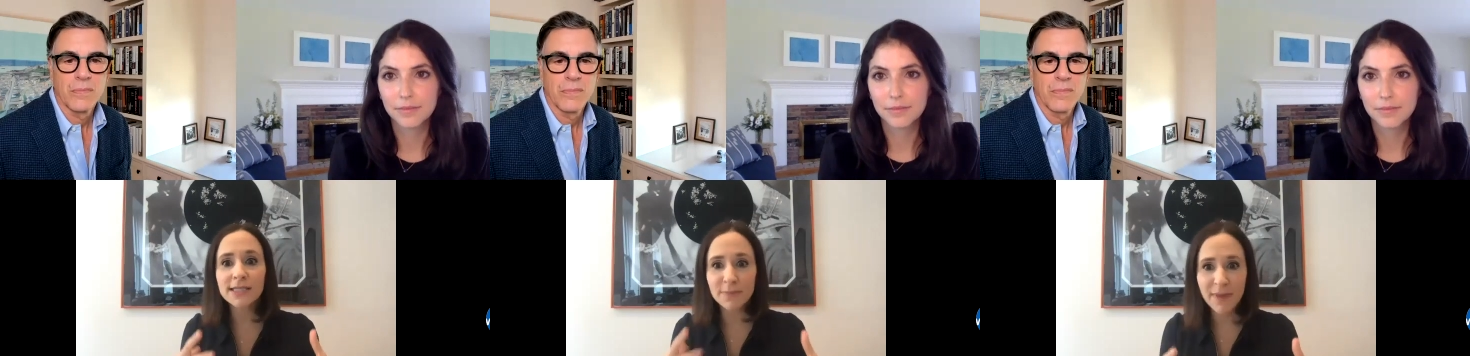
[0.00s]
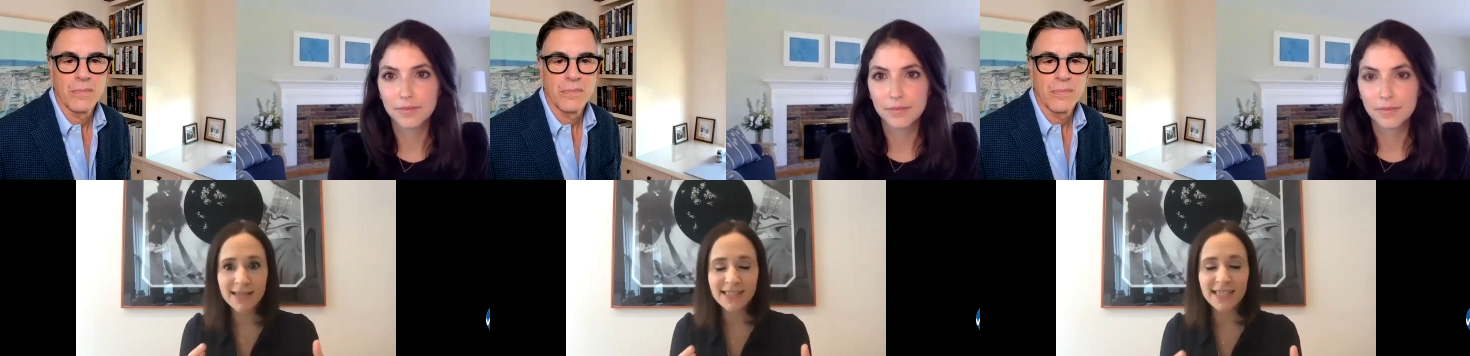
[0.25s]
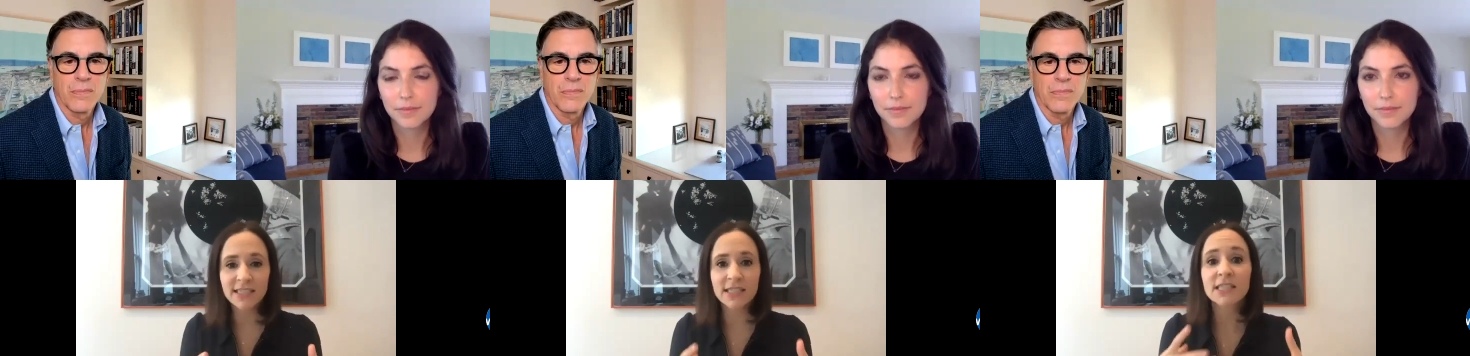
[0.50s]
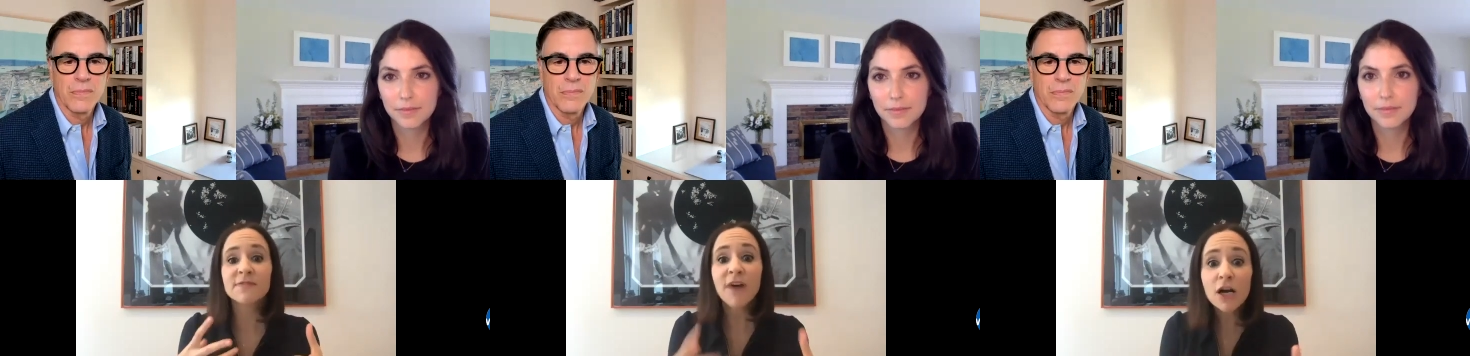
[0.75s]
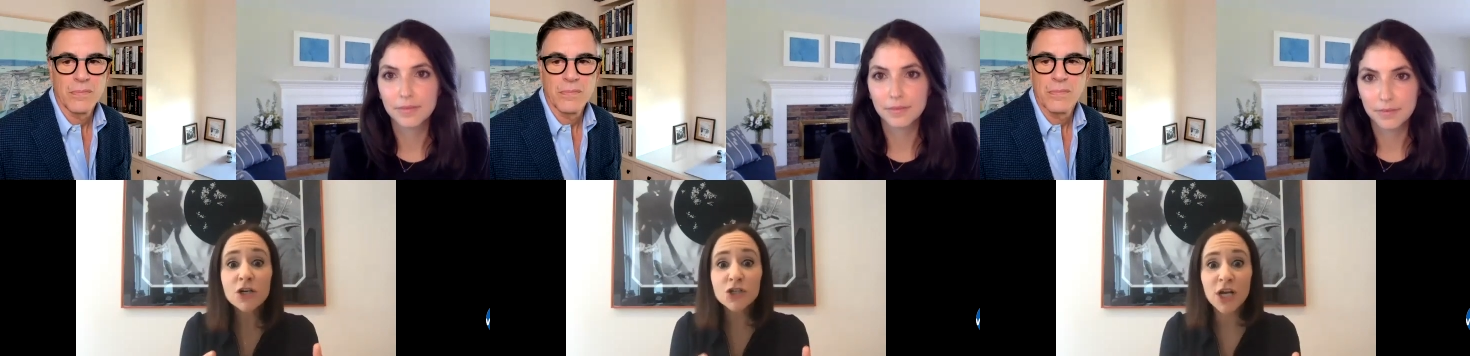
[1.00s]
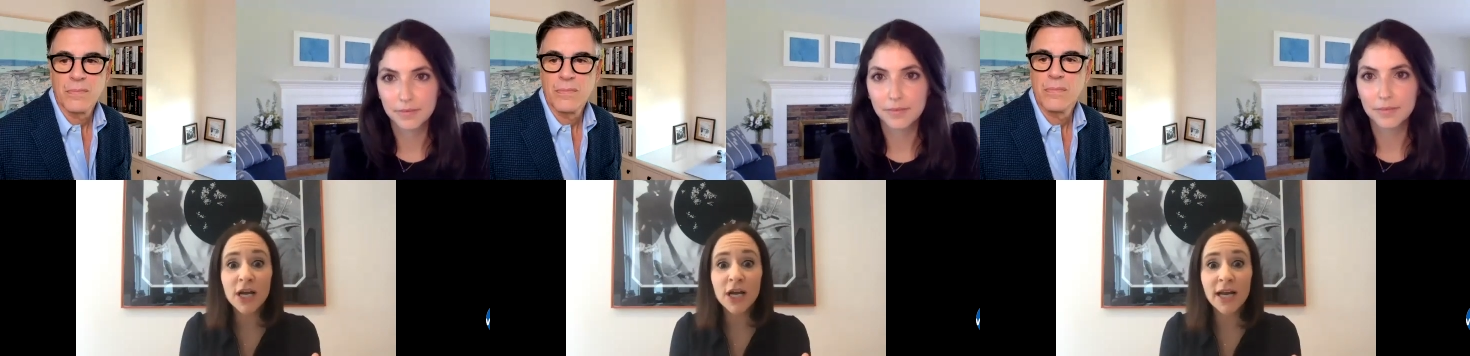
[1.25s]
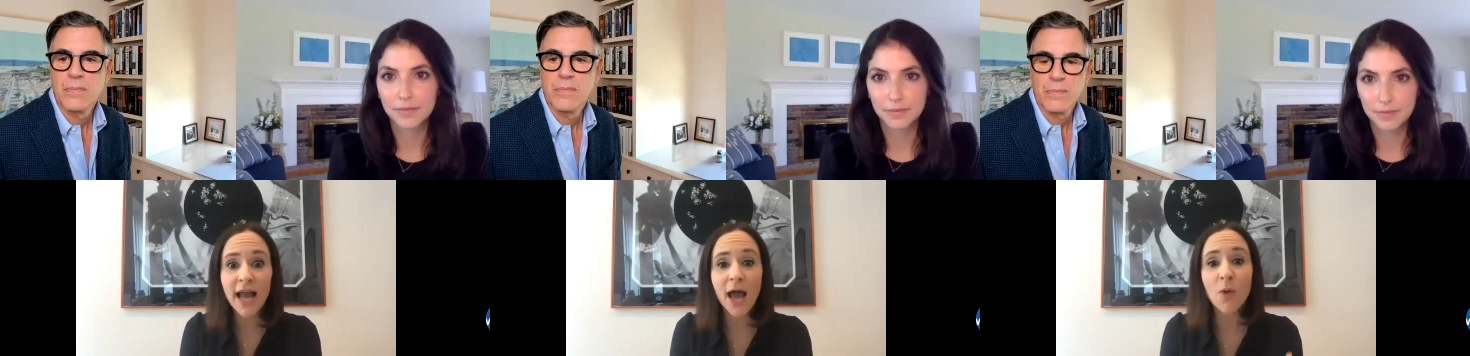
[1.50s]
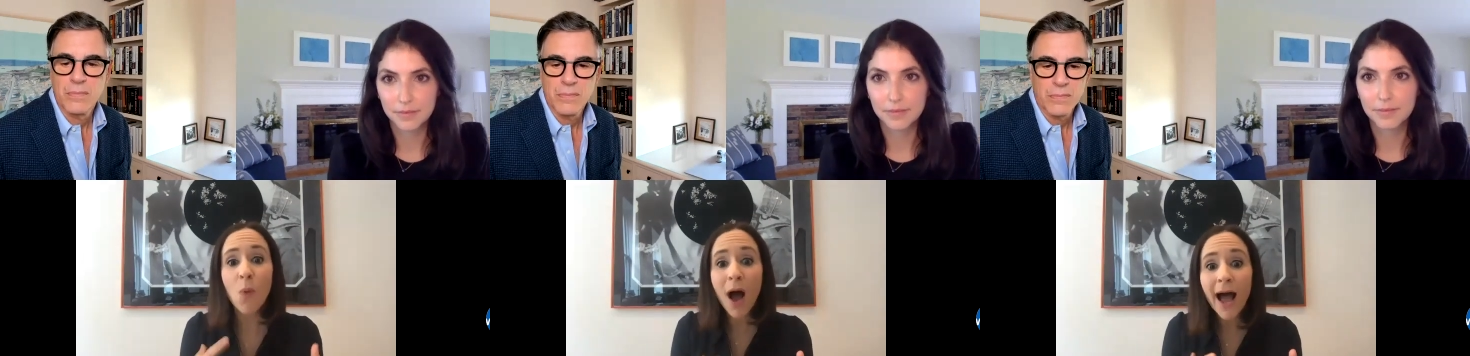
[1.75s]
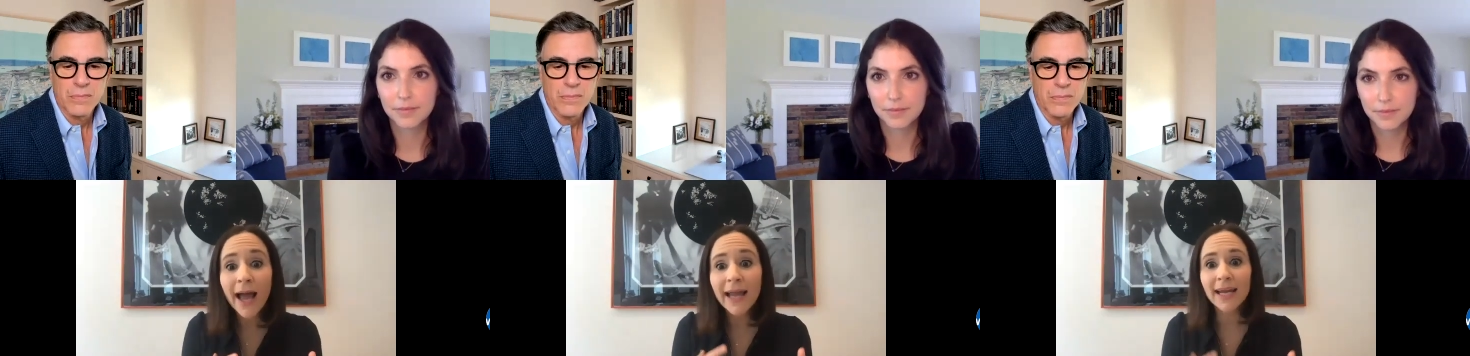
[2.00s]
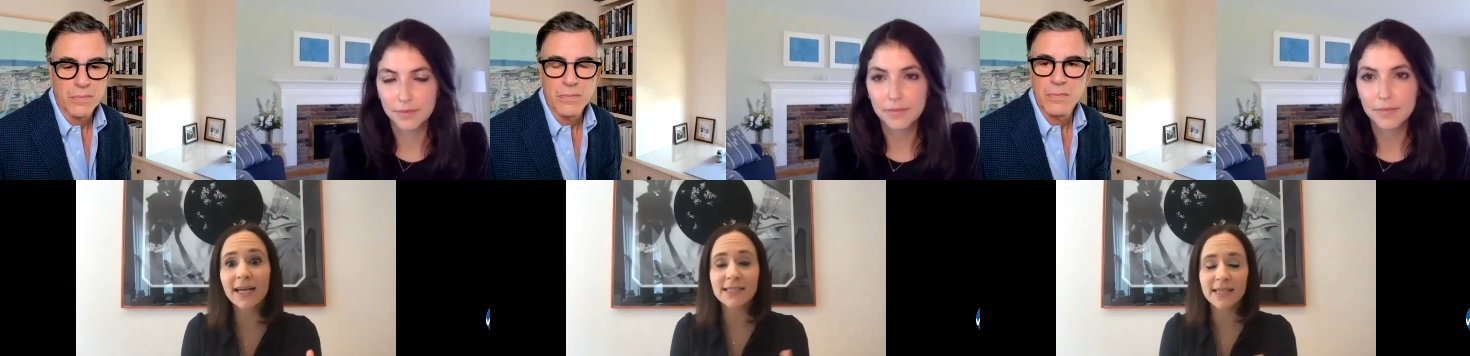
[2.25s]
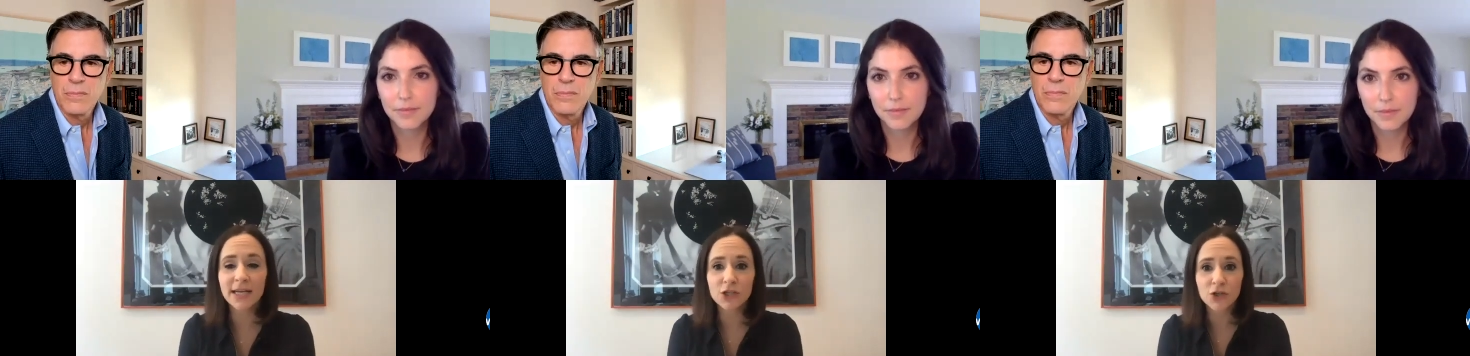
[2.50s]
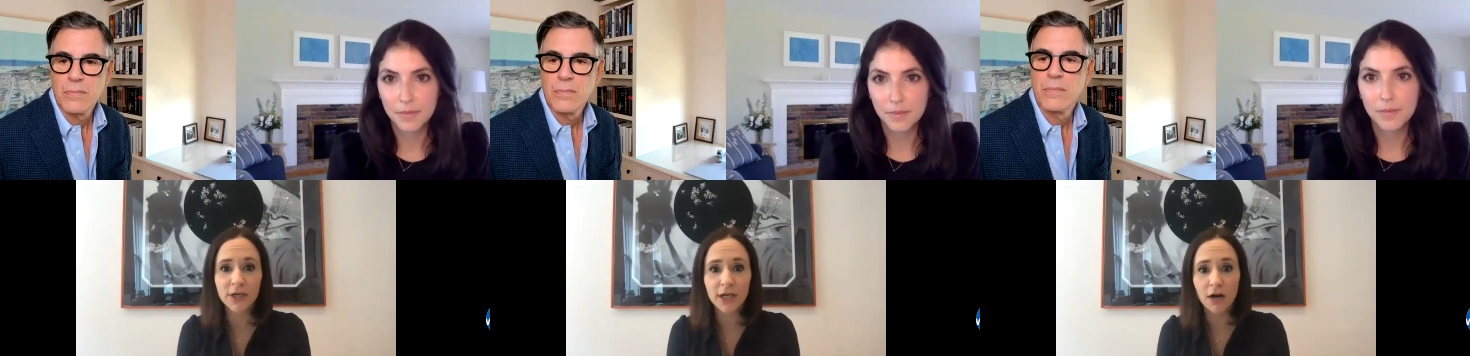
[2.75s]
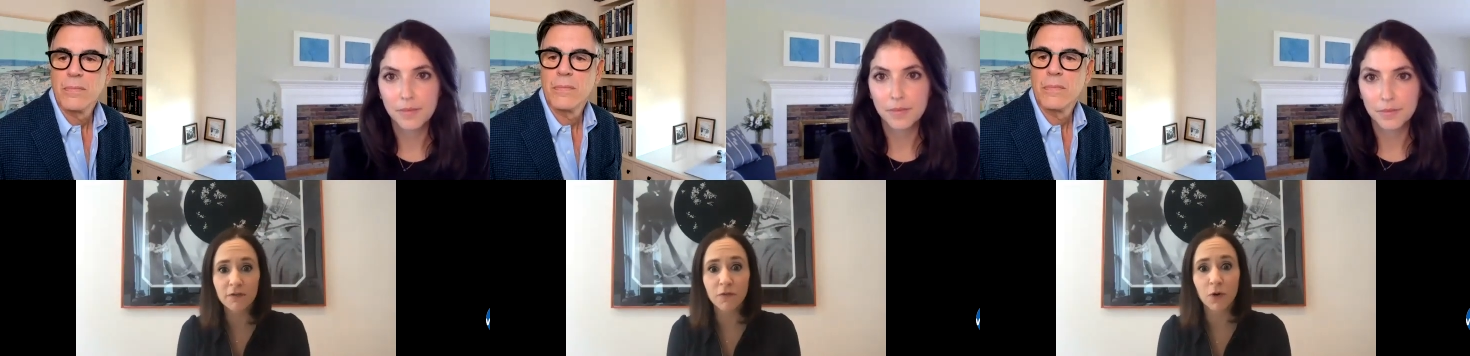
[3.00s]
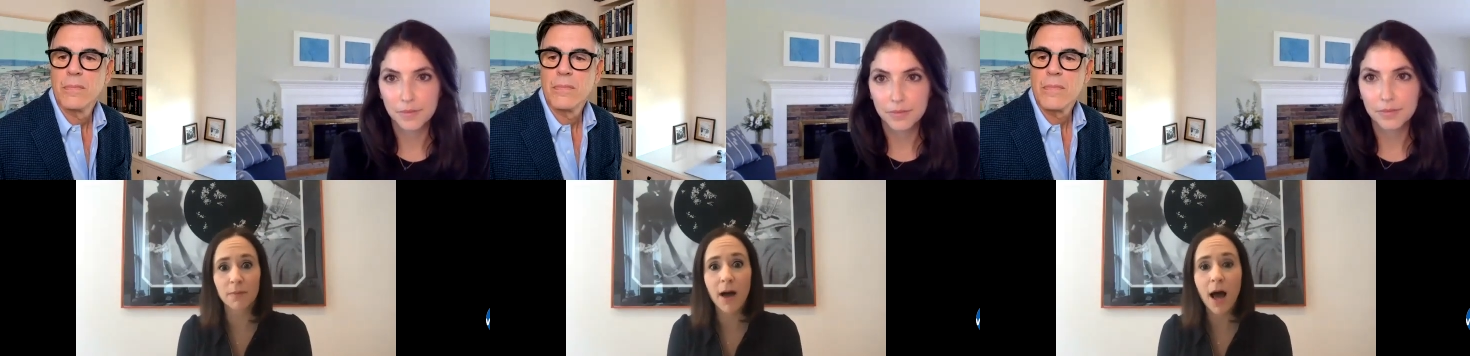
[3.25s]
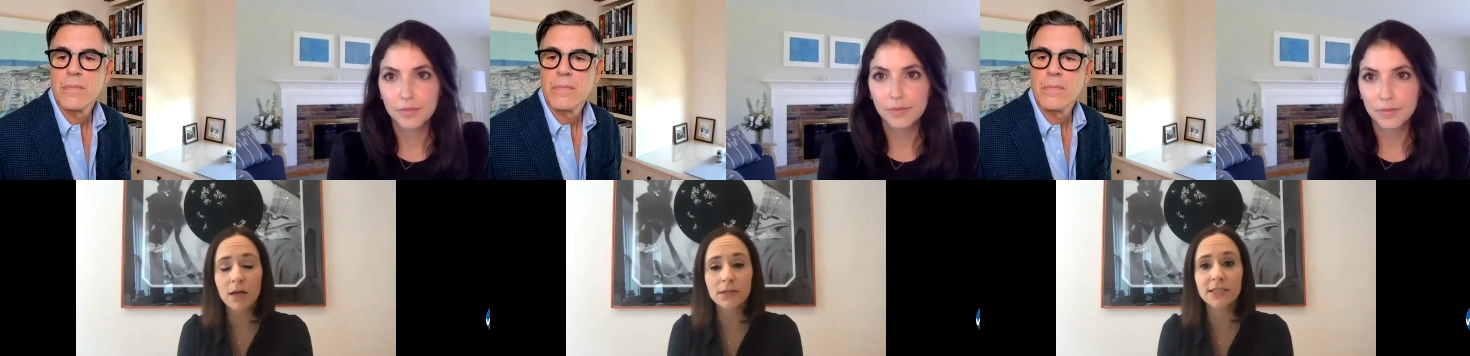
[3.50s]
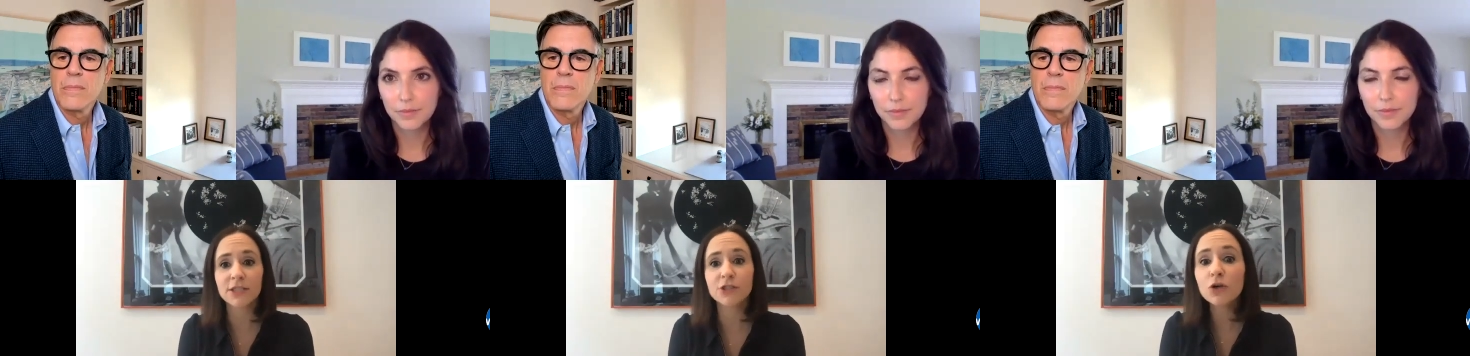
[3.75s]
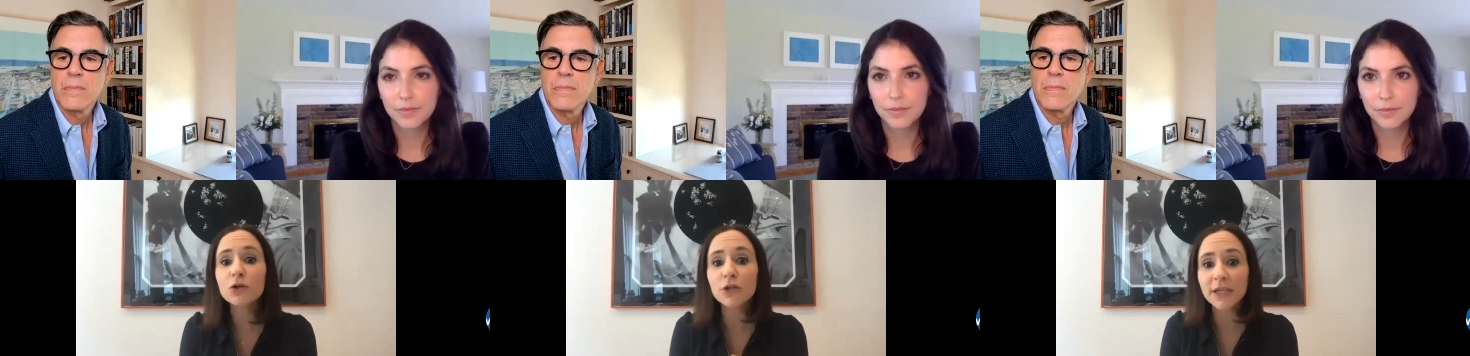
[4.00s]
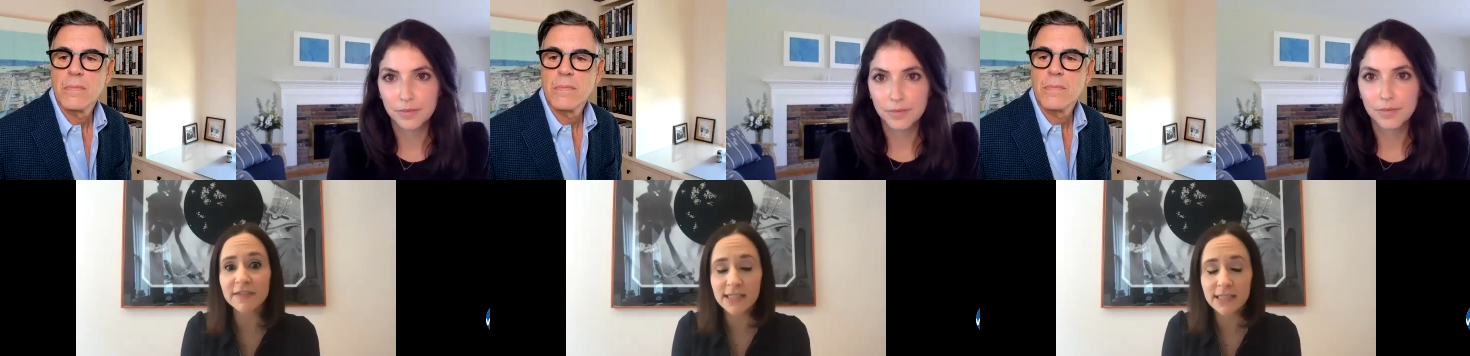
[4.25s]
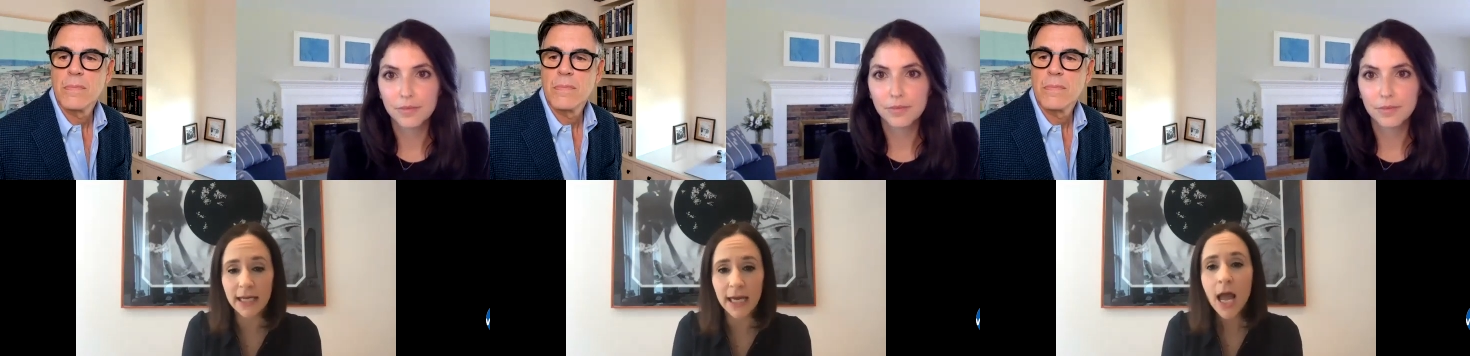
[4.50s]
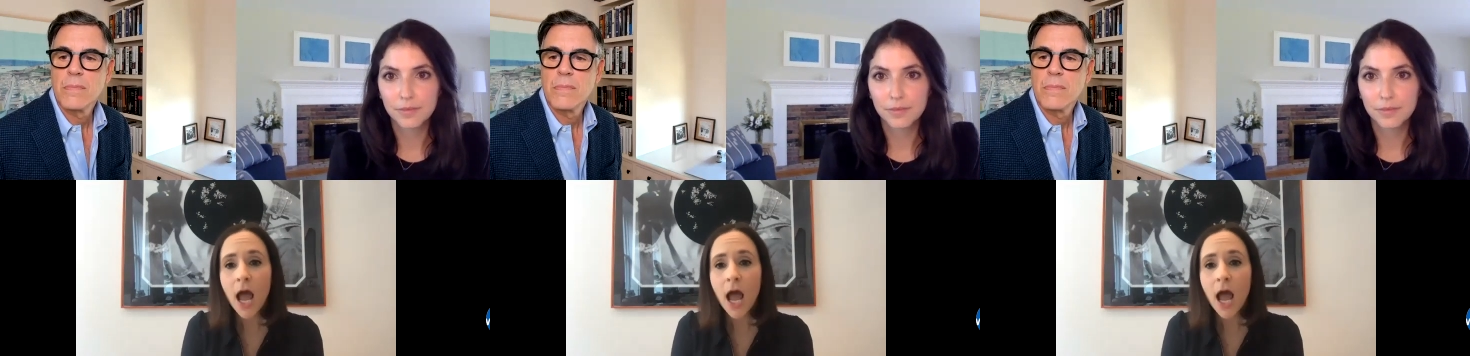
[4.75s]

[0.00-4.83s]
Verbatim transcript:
Speaker 1: domestic dysfunction and why it is hindering our foreign policy so grievously,